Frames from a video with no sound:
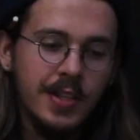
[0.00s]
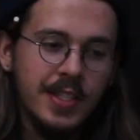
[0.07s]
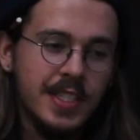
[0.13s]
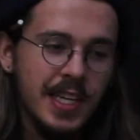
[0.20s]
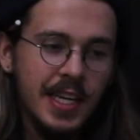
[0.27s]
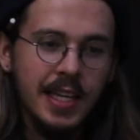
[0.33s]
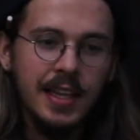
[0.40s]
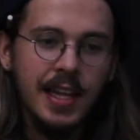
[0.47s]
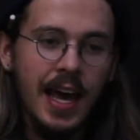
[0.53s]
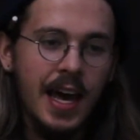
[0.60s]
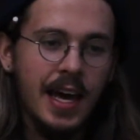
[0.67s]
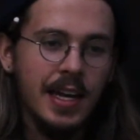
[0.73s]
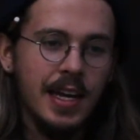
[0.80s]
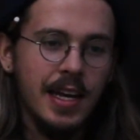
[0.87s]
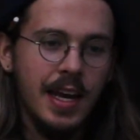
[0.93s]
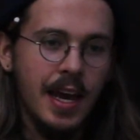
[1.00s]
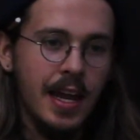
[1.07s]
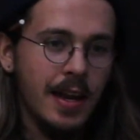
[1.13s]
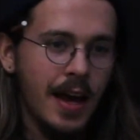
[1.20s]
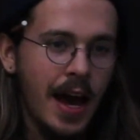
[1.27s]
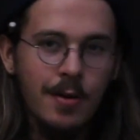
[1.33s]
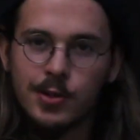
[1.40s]
seeing that,
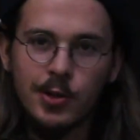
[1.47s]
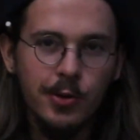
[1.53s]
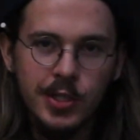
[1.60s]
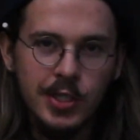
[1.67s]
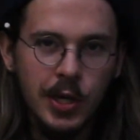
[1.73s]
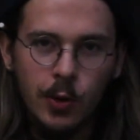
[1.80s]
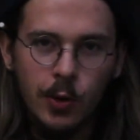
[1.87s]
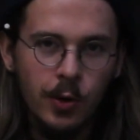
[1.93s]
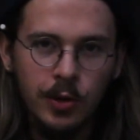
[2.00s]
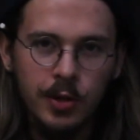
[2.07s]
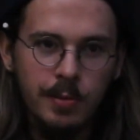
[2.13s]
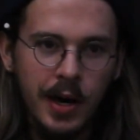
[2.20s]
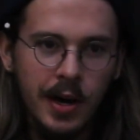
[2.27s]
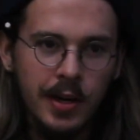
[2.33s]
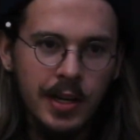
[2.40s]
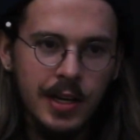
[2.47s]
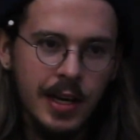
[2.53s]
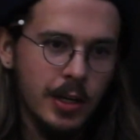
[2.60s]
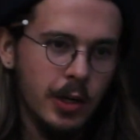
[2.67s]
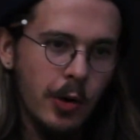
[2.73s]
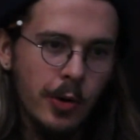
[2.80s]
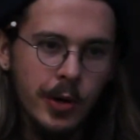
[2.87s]
and I was always told about it
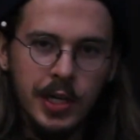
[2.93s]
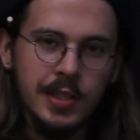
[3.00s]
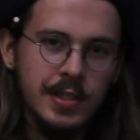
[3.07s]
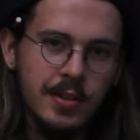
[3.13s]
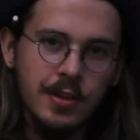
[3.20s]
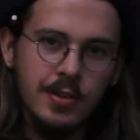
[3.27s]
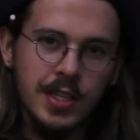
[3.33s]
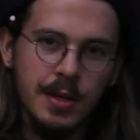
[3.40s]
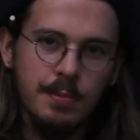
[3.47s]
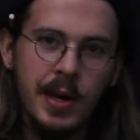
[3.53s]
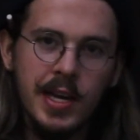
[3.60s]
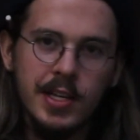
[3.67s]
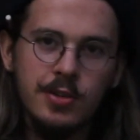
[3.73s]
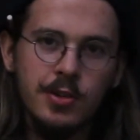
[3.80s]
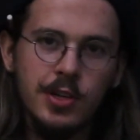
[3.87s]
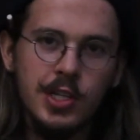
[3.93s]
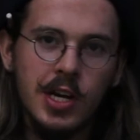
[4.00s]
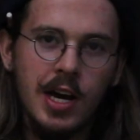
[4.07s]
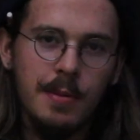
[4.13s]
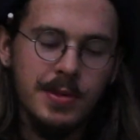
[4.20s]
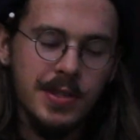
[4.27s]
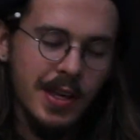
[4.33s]
and going into those like pastry
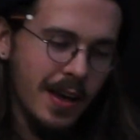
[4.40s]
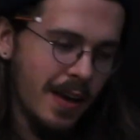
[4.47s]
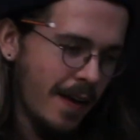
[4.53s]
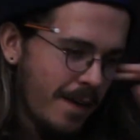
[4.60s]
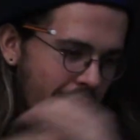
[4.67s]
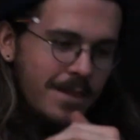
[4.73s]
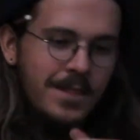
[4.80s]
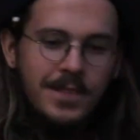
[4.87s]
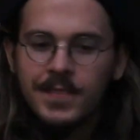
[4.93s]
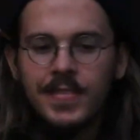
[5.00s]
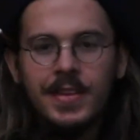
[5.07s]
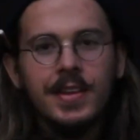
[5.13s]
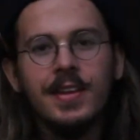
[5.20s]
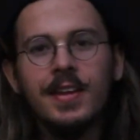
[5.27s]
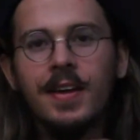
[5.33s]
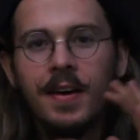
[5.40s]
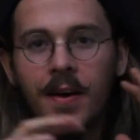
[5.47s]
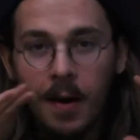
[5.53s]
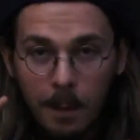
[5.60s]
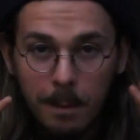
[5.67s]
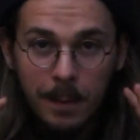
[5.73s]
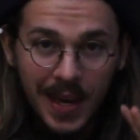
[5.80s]
shops,
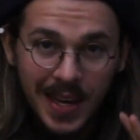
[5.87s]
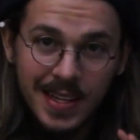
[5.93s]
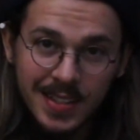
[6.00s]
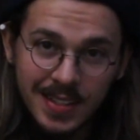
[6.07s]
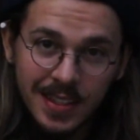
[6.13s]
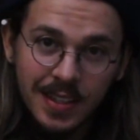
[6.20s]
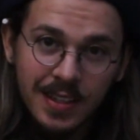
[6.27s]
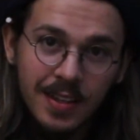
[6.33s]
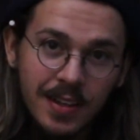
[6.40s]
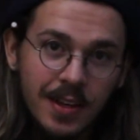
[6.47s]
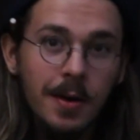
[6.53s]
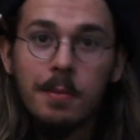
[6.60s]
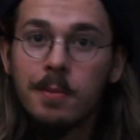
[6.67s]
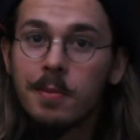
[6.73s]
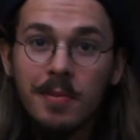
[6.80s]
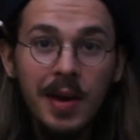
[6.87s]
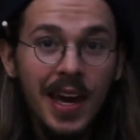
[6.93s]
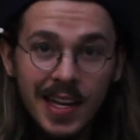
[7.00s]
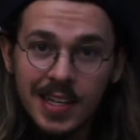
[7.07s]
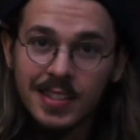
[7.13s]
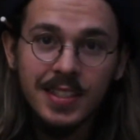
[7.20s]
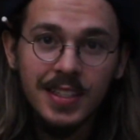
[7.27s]
amazing,
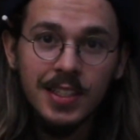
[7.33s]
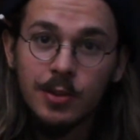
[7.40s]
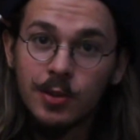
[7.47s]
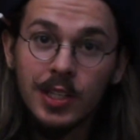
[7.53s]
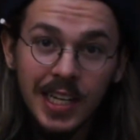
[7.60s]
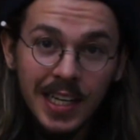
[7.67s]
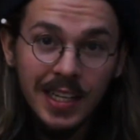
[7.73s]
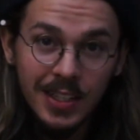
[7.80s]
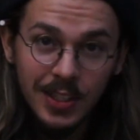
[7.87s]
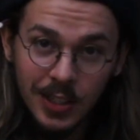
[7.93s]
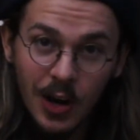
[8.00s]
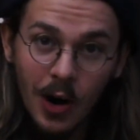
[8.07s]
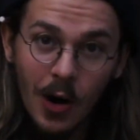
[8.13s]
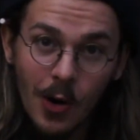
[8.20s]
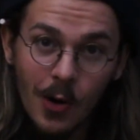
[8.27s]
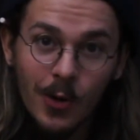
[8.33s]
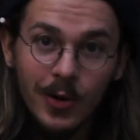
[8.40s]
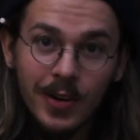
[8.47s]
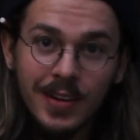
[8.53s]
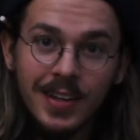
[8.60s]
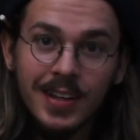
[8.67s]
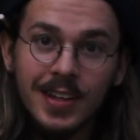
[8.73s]
amazing. You need to go,
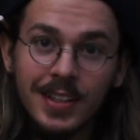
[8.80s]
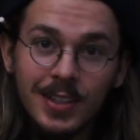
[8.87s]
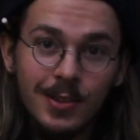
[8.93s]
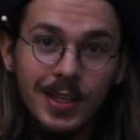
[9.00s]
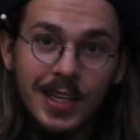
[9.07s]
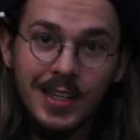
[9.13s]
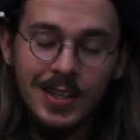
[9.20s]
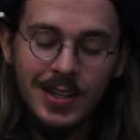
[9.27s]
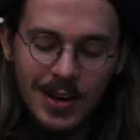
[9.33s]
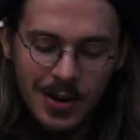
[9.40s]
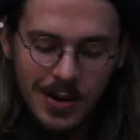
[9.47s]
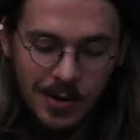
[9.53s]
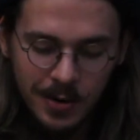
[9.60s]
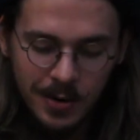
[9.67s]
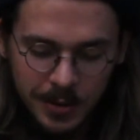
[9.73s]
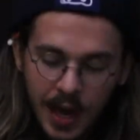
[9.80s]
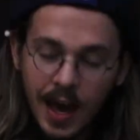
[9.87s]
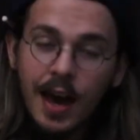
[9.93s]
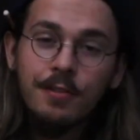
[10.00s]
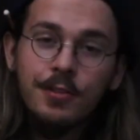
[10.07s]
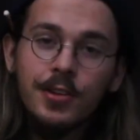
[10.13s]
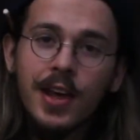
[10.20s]
you need to go.
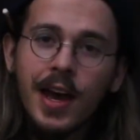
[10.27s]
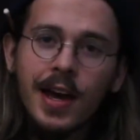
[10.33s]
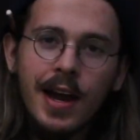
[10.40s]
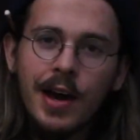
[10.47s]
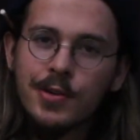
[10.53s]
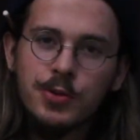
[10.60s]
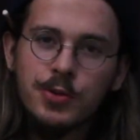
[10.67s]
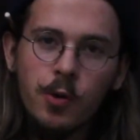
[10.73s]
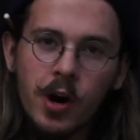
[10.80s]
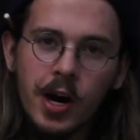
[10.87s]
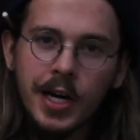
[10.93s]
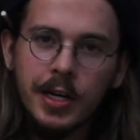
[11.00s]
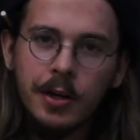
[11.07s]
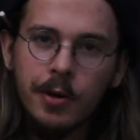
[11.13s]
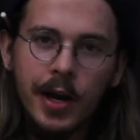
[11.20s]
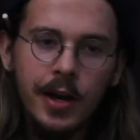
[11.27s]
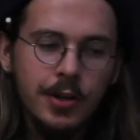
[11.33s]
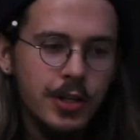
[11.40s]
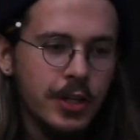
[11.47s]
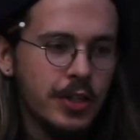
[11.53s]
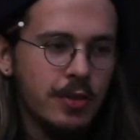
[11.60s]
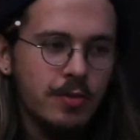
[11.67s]
After that, I was walking
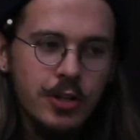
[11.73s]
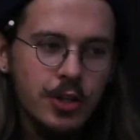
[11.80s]
around, just,